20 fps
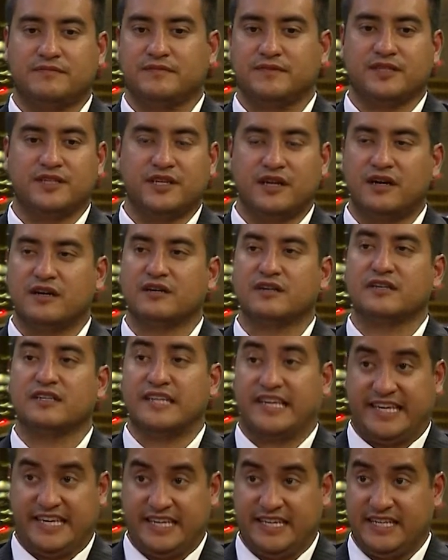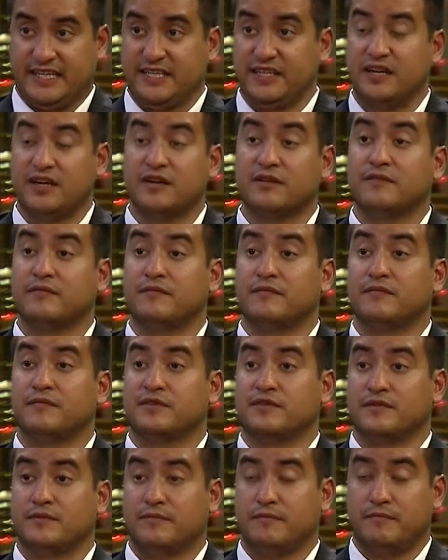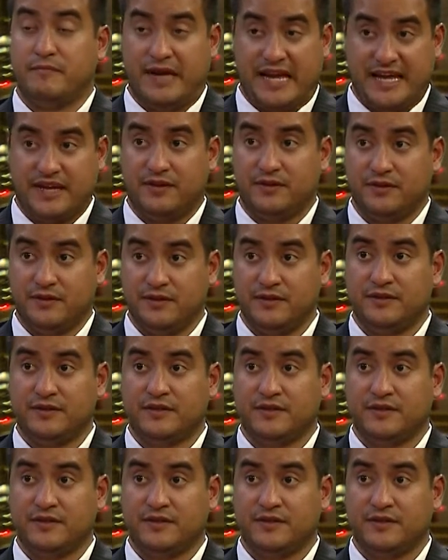young kid, young male.